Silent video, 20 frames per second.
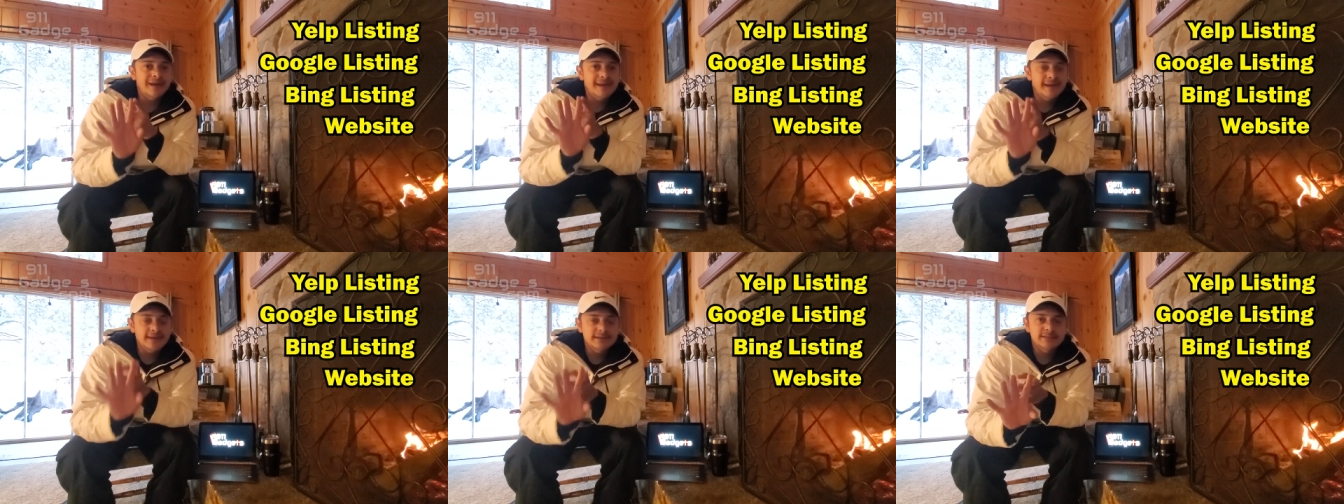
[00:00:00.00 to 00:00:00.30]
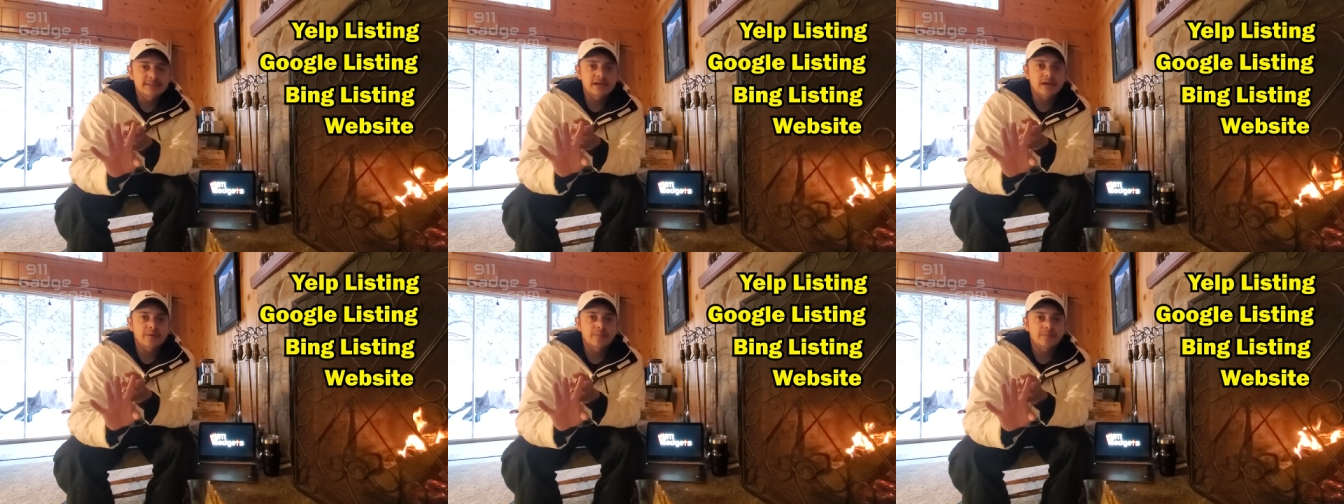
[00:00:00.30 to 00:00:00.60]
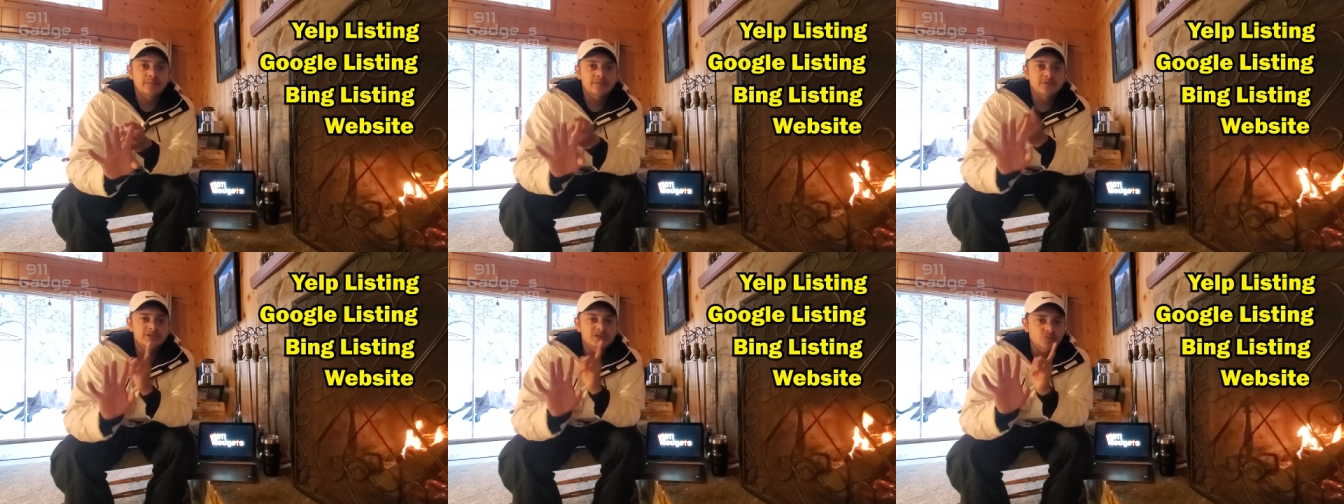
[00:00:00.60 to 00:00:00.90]

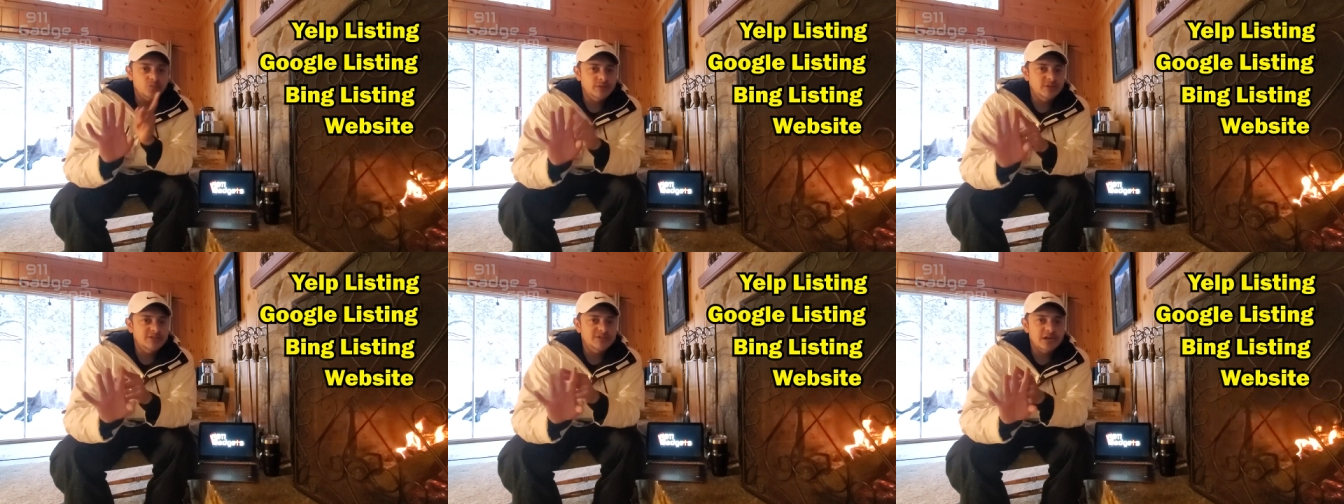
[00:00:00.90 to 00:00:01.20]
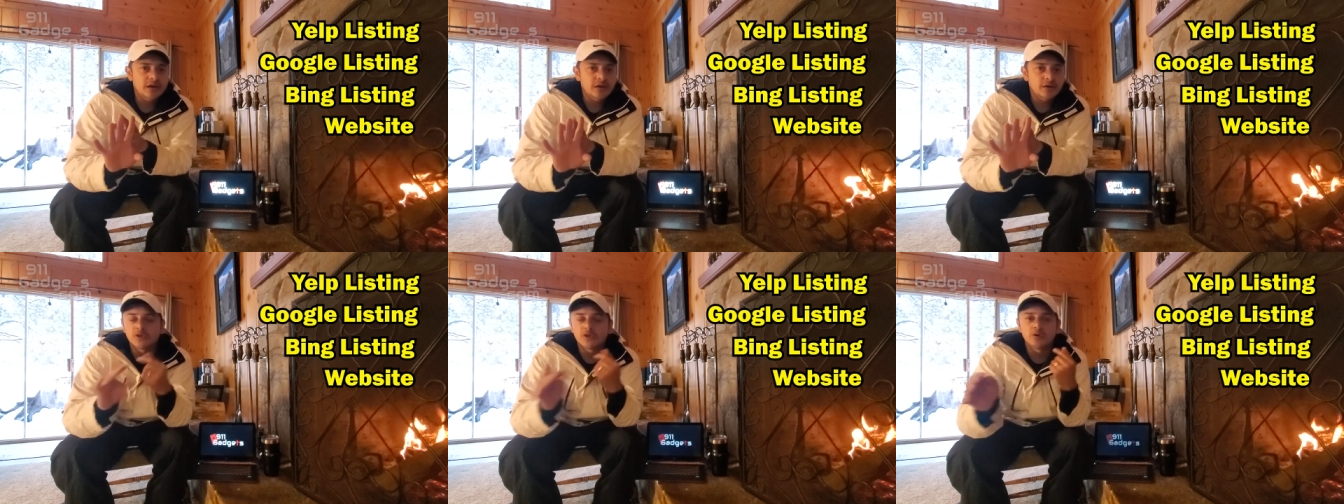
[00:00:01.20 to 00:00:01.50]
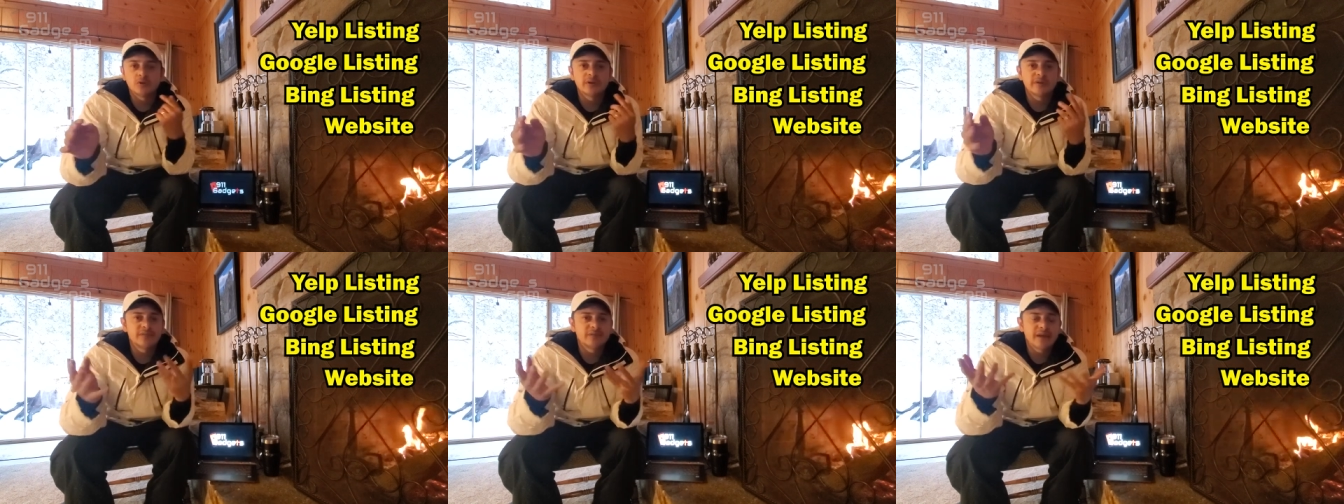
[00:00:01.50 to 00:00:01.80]
ASAP. Just reach out. You
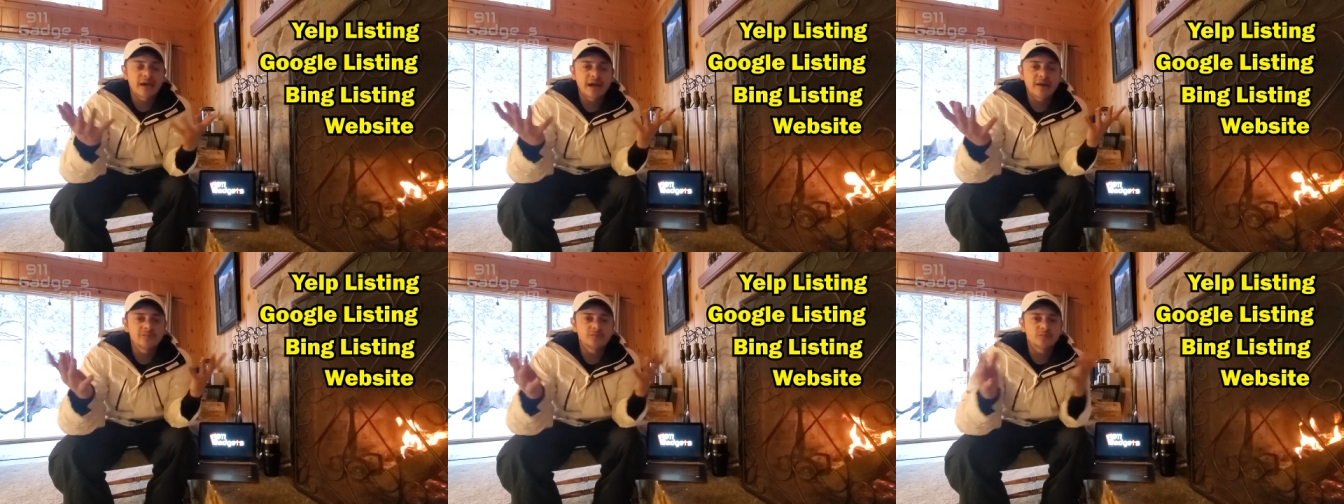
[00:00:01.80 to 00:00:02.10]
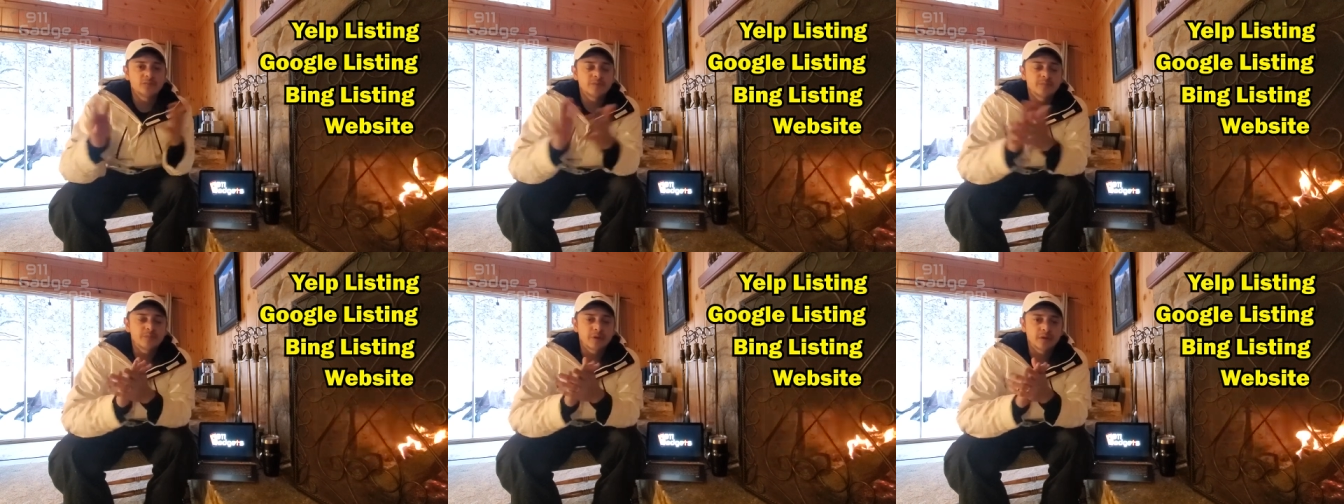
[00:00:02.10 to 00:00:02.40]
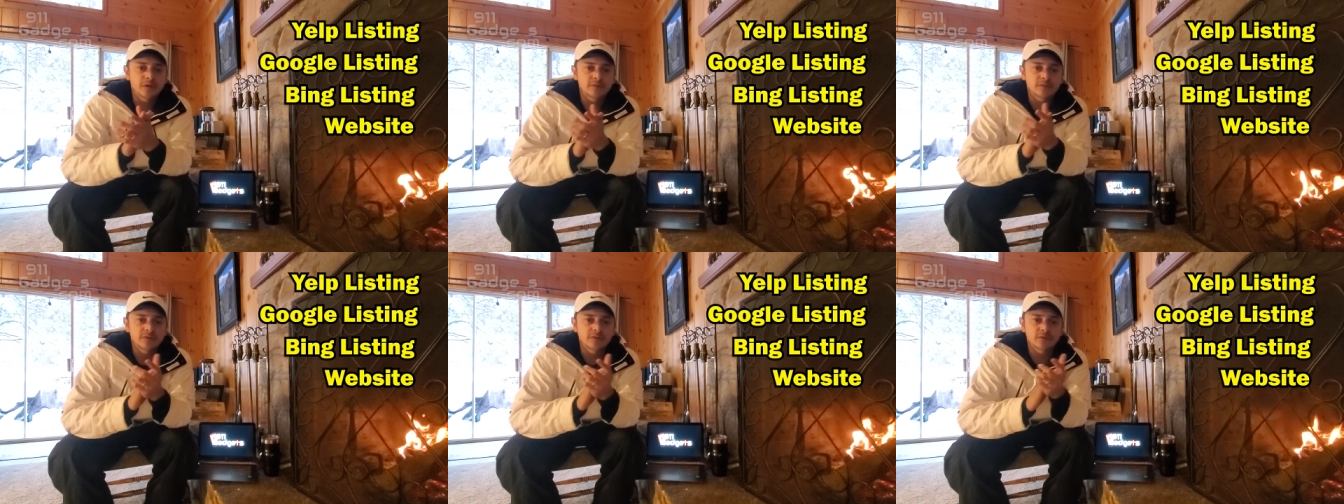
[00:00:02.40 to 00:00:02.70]
don't even have to be
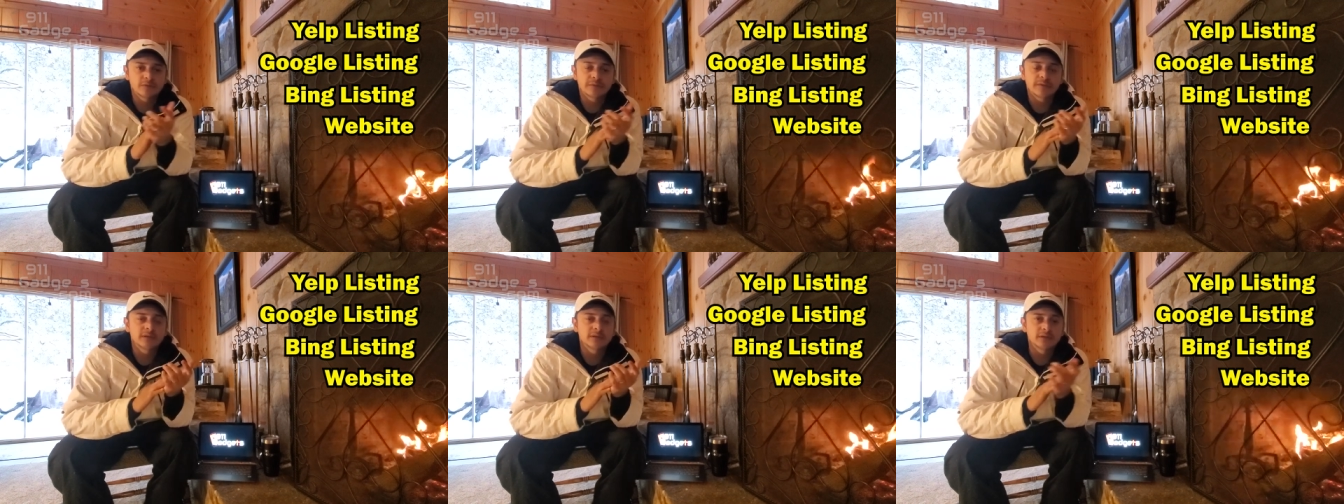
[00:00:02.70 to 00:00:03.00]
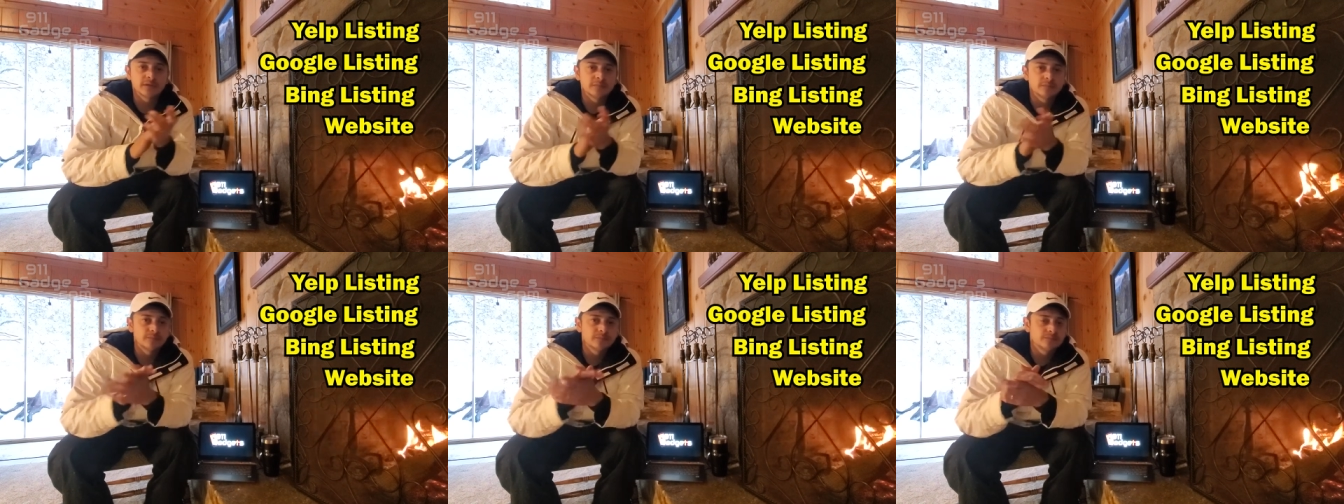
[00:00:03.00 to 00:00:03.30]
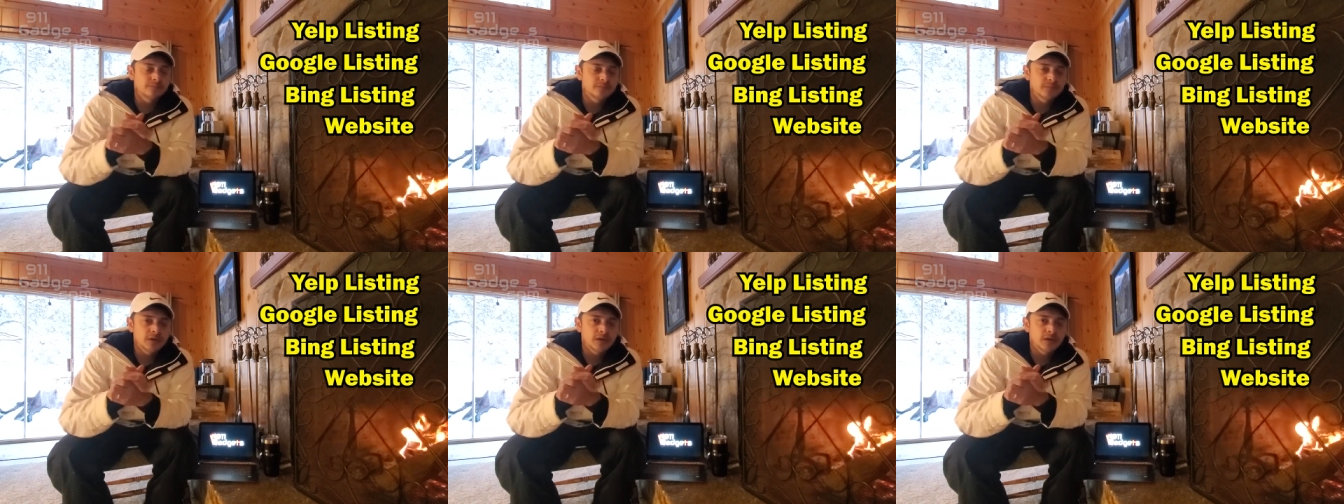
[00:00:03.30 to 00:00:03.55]
part of the curriculum,